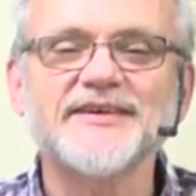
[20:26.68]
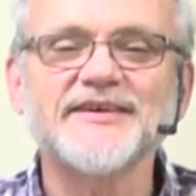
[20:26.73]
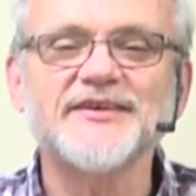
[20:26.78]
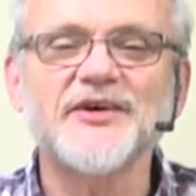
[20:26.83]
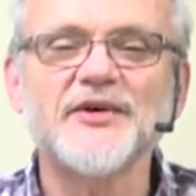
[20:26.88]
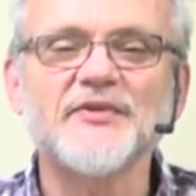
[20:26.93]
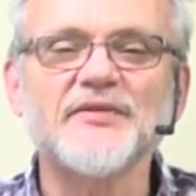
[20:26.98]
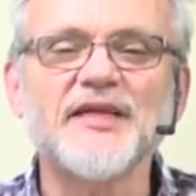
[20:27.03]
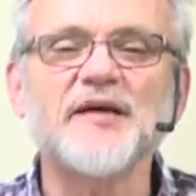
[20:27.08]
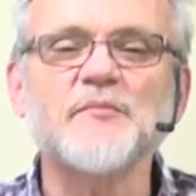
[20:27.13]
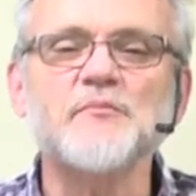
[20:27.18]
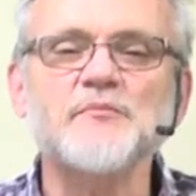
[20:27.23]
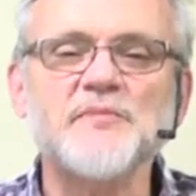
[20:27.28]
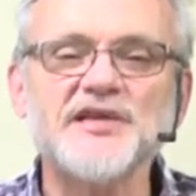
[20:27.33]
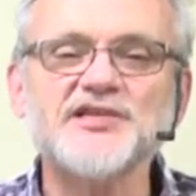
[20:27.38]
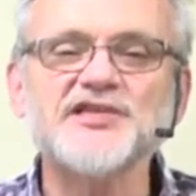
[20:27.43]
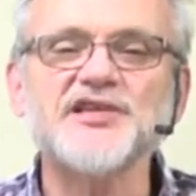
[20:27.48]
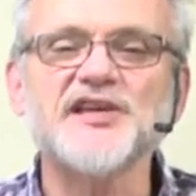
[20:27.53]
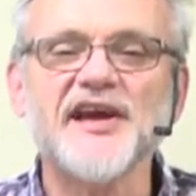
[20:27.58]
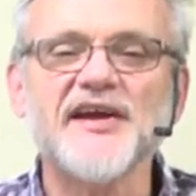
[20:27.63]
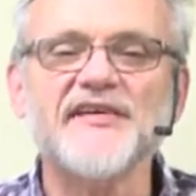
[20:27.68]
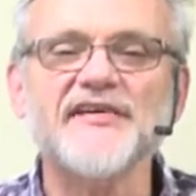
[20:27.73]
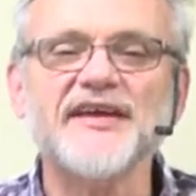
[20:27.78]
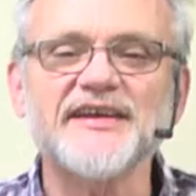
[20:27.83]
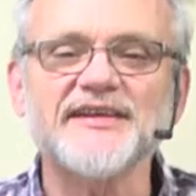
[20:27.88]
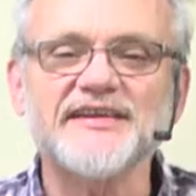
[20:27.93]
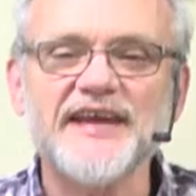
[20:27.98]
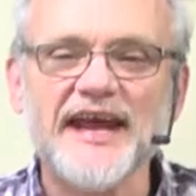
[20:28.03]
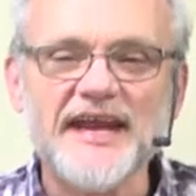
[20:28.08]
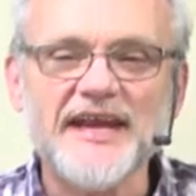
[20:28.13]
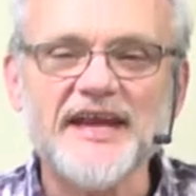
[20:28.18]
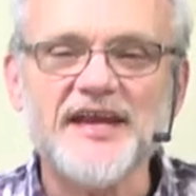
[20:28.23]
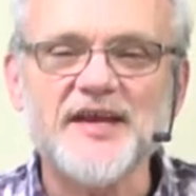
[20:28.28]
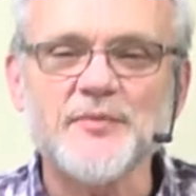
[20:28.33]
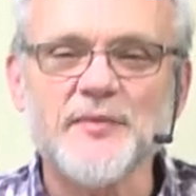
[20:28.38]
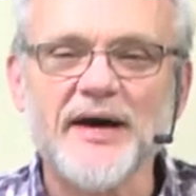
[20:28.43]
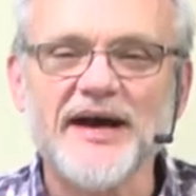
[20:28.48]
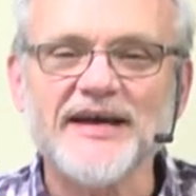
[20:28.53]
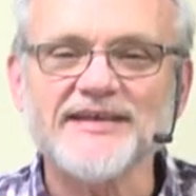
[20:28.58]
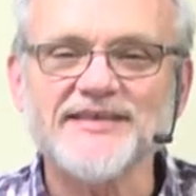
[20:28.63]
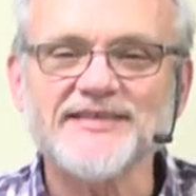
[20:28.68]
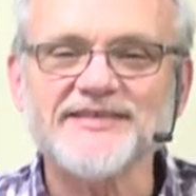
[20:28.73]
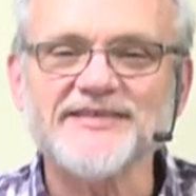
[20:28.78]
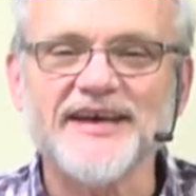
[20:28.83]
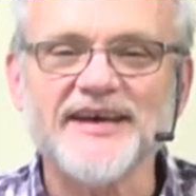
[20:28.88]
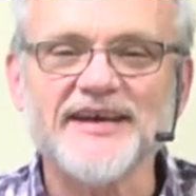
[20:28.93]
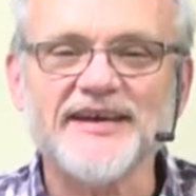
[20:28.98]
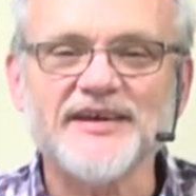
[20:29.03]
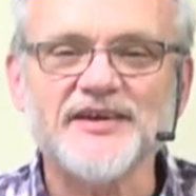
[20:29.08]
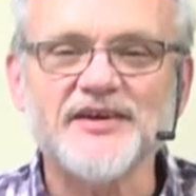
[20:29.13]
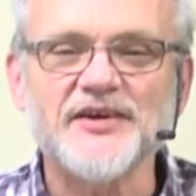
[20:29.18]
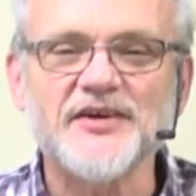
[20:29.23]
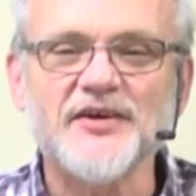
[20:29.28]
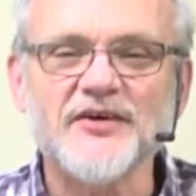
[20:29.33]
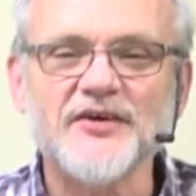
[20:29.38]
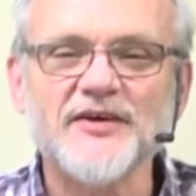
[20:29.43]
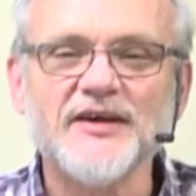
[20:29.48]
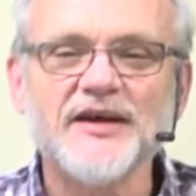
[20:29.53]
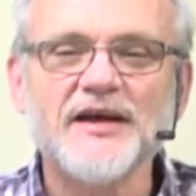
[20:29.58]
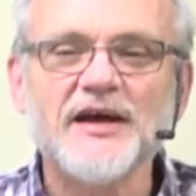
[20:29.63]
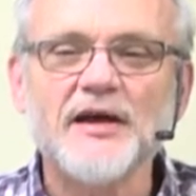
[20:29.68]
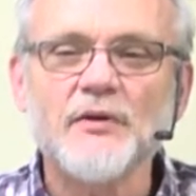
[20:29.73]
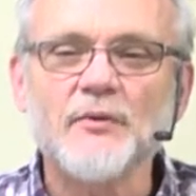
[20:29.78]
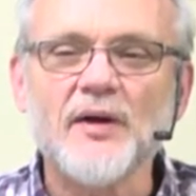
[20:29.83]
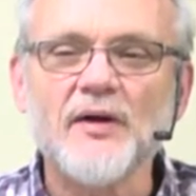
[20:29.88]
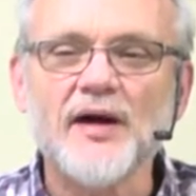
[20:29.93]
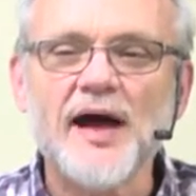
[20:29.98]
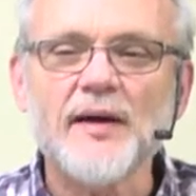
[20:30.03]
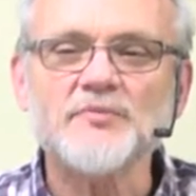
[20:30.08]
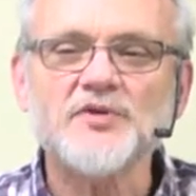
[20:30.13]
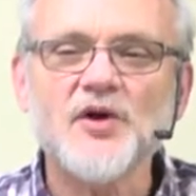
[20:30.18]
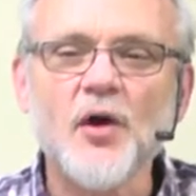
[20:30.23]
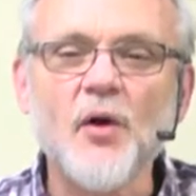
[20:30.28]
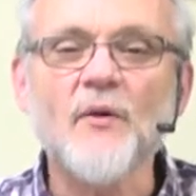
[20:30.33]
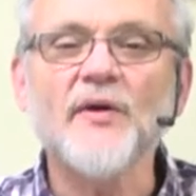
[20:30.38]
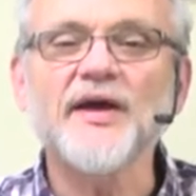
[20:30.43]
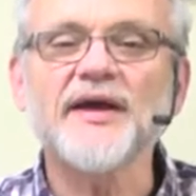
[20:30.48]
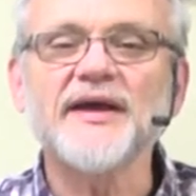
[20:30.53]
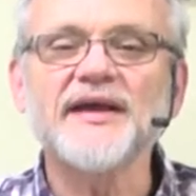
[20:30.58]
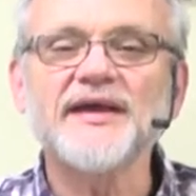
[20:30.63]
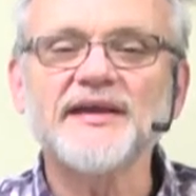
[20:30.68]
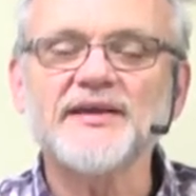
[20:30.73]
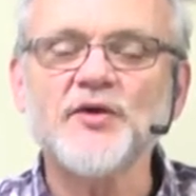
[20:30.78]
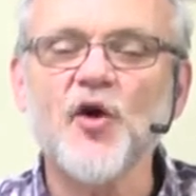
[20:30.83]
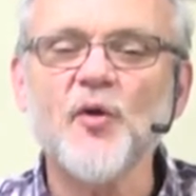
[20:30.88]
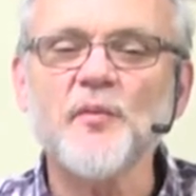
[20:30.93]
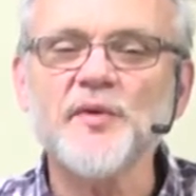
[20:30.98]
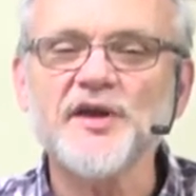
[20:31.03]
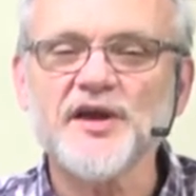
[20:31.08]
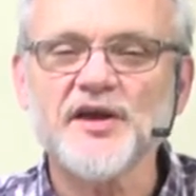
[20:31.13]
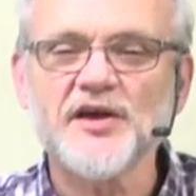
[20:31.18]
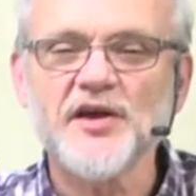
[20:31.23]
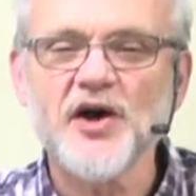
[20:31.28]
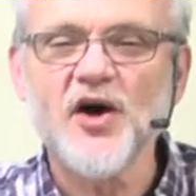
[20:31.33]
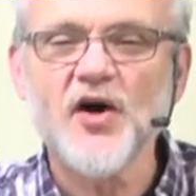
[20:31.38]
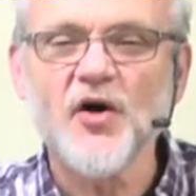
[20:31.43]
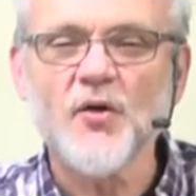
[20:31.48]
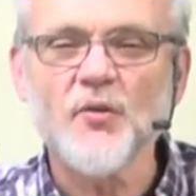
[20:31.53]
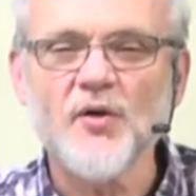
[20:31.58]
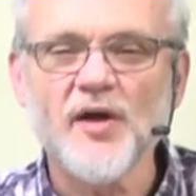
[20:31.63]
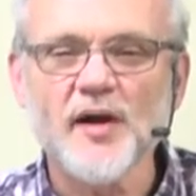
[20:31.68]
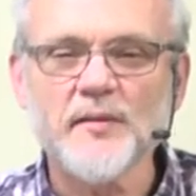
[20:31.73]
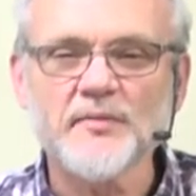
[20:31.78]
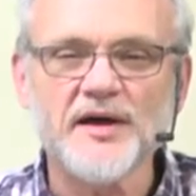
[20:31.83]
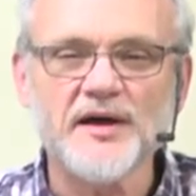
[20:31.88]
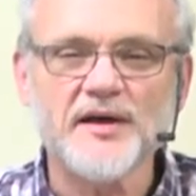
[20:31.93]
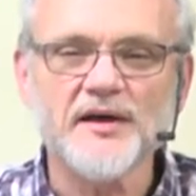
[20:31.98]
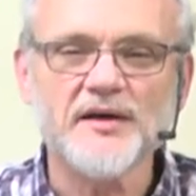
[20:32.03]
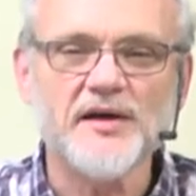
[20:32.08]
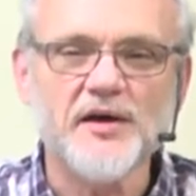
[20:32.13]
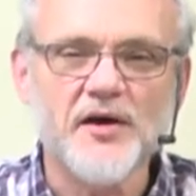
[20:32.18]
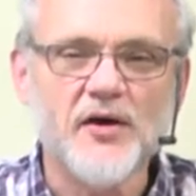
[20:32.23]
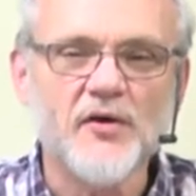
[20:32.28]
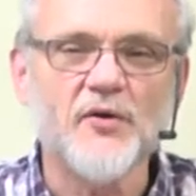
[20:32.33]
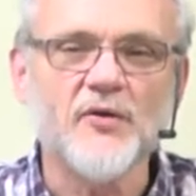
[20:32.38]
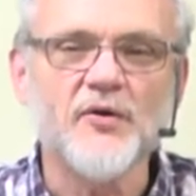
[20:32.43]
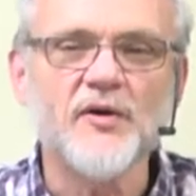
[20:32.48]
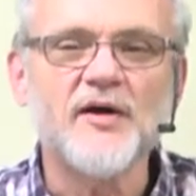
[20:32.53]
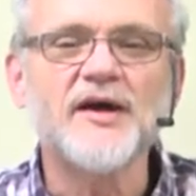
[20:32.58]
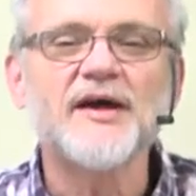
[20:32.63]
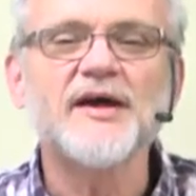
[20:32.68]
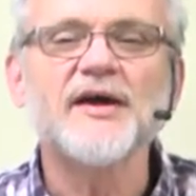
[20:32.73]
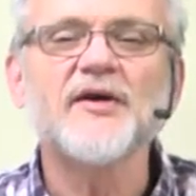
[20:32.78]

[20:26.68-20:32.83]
You know that missionary dating mindset. You know, well, I'm going. He told me to go. Well, I'm going to go.